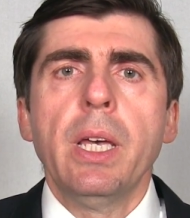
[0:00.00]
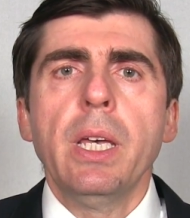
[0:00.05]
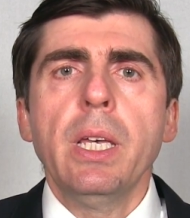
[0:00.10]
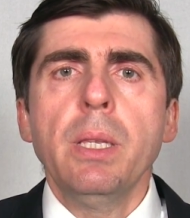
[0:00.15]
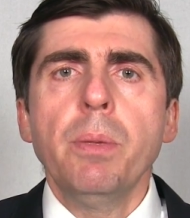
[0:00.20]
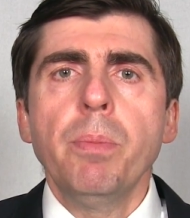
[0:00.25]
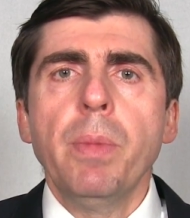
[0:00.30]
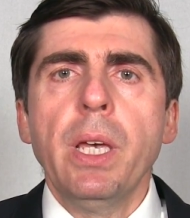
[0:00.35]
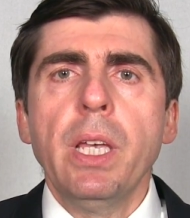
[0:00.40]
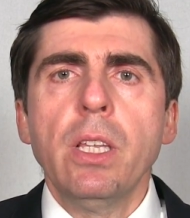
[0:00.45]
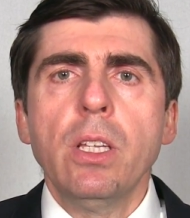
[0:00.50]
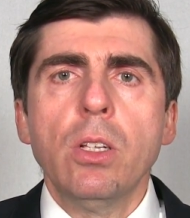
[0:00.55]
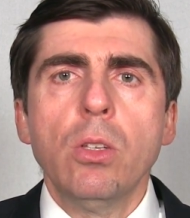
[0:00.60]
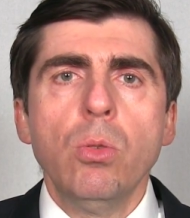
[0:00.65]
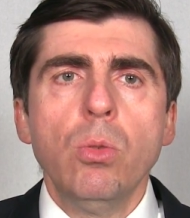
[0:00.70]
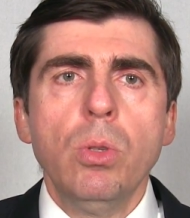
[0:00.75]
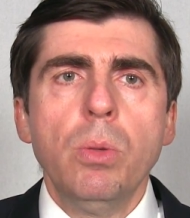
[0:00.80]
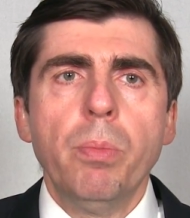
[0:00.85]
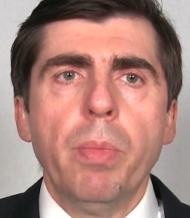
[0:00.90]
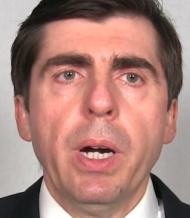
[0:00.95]
It may
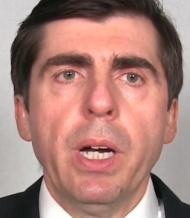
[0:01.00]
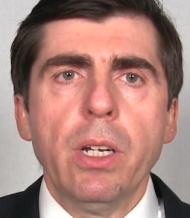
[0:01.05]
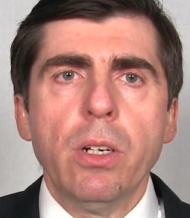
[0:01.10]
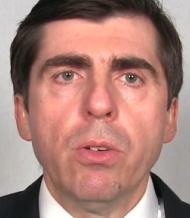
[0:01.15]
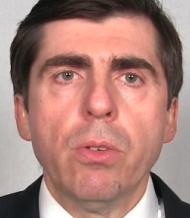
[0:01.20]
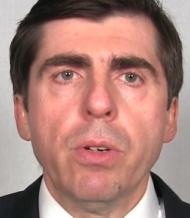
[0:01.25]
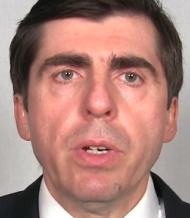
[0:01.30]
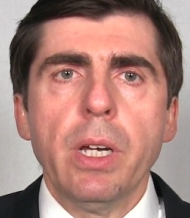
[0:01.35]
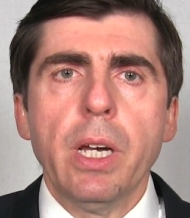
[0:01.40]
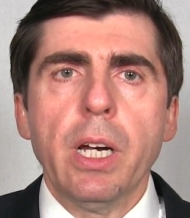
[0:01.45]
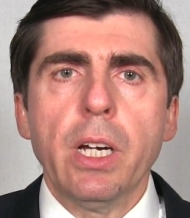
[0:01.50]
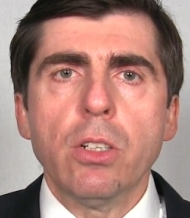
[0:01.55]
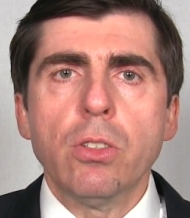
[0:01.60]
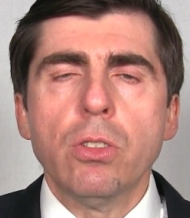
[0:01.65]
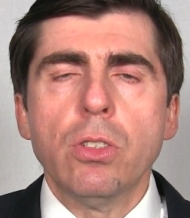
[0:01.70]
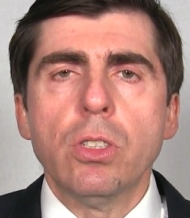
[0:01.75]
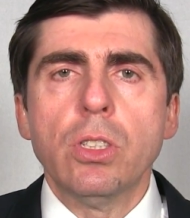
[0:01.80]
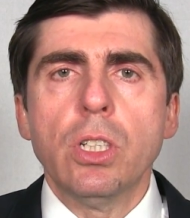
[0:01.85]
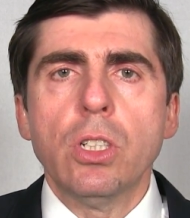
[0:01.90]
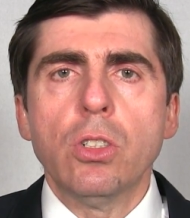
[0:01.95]
include minor
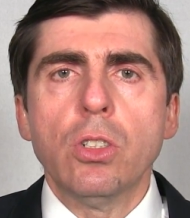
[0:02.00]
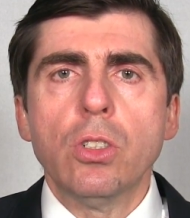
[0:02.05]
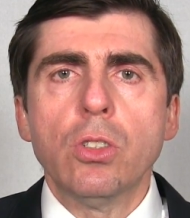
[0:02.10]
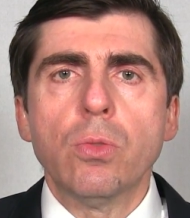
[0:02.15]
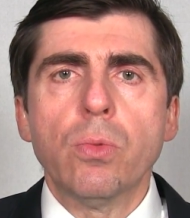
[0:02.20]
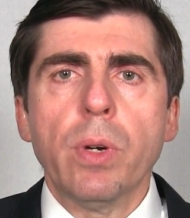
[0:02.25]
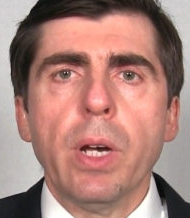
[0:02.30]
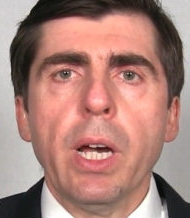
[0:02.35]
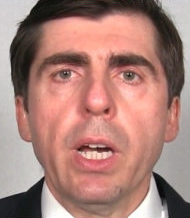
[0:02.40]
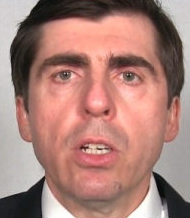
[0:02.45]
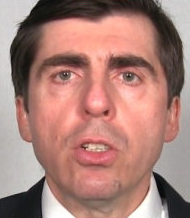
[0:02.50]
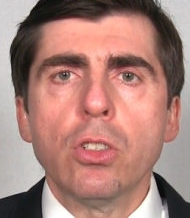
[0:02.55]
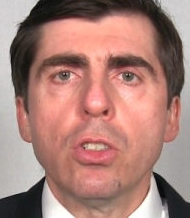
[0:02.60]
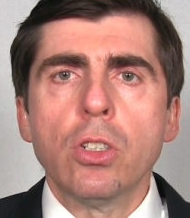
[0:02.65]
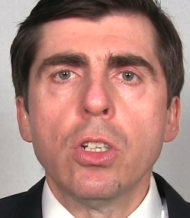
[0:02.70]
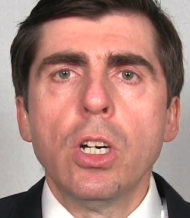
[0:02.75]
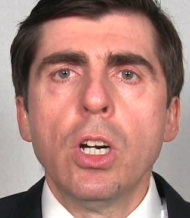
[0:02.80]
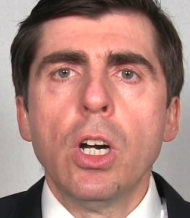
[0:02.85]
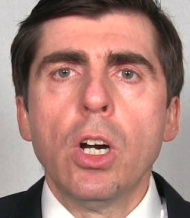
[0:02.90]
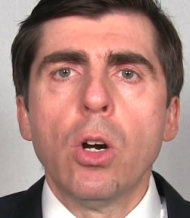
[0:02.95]
reactions such as
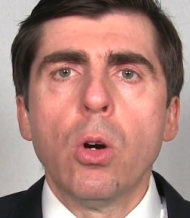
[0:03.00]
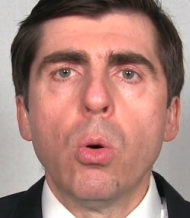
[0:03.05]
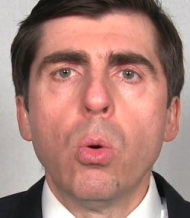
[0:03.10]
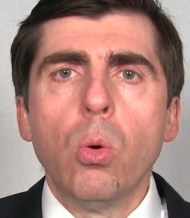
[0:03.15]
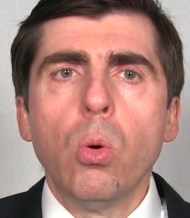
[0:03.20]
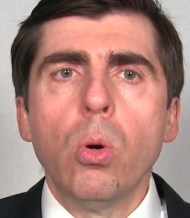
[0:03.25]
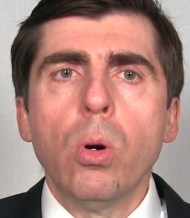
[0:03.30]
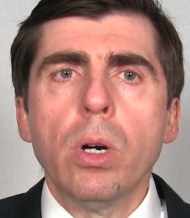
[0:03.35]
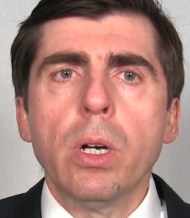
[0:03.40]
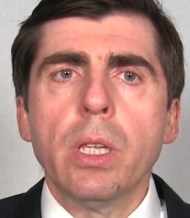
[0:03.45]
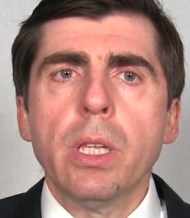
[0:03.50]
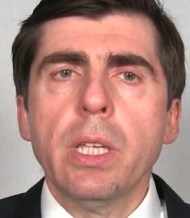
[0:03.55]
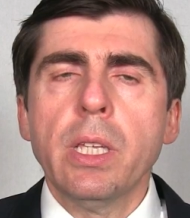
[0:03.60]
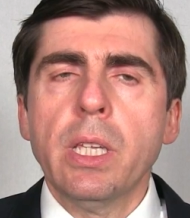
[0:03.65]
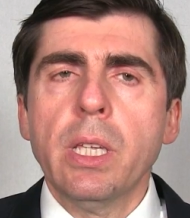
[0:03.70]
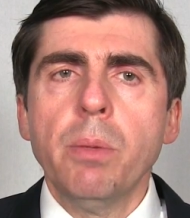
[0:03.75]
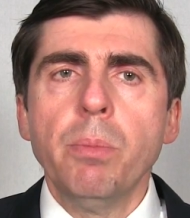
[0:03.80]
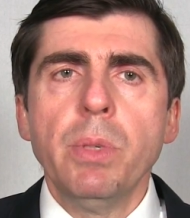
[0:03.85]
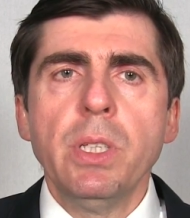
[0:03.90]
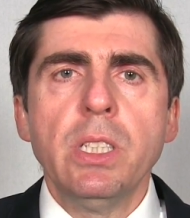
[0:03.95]
rash, or
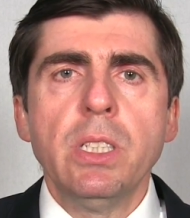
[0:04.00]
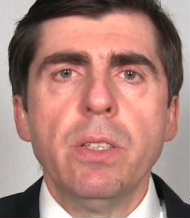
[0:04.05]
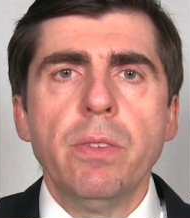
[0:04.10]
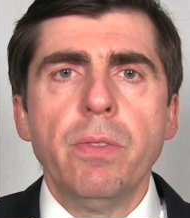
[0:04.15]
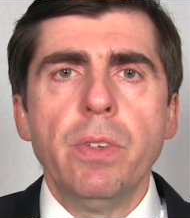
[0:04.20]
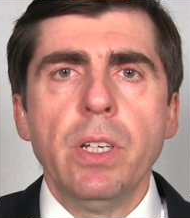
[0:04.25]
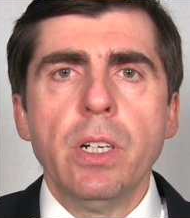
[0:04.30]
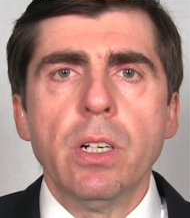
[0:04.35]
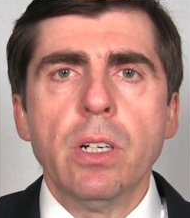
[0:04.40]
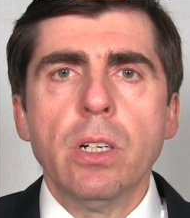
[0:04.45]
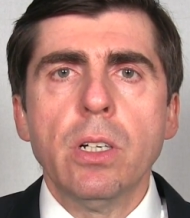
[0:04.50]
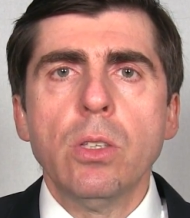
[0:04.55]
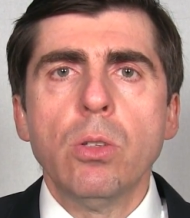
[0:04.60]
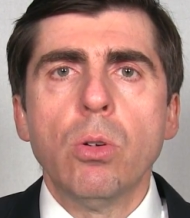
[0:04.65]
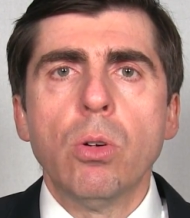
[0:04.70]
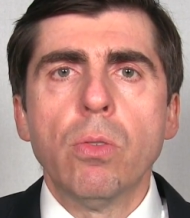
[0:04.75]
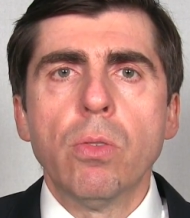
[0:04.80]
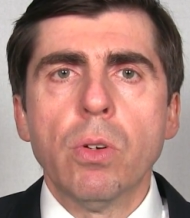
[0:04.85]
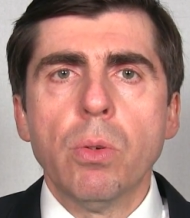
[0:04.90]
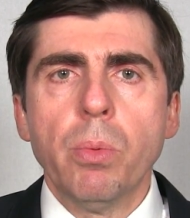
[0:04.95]
it can be severe
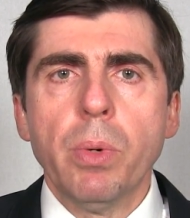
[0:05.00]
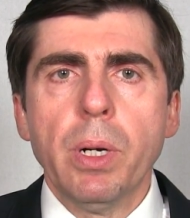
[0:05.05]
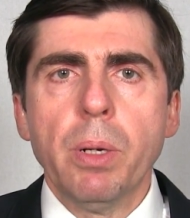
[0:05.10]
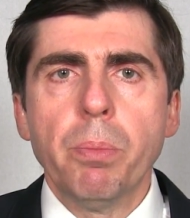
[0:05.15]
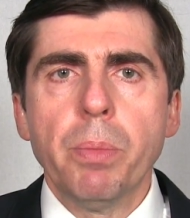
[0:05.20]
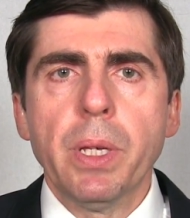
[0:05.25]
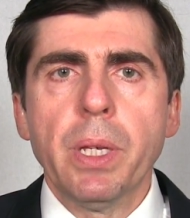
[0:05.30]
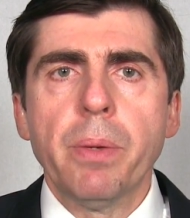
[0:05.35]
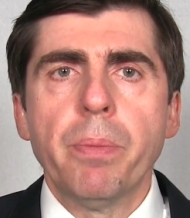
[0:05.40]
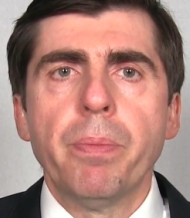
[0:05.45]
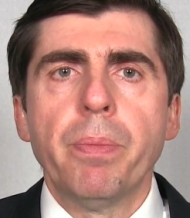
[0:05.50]
and overwhelming.